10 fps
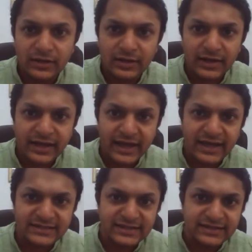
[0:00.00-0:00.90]
Like
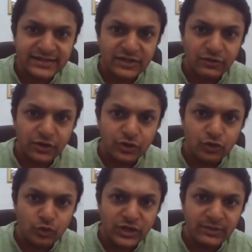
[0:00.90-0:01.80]
S is equal to
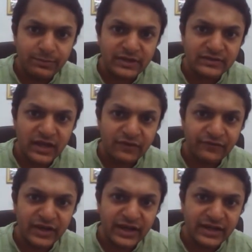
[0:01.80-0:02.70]
ut plus half
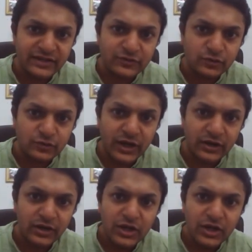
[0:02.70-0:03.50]
at squared.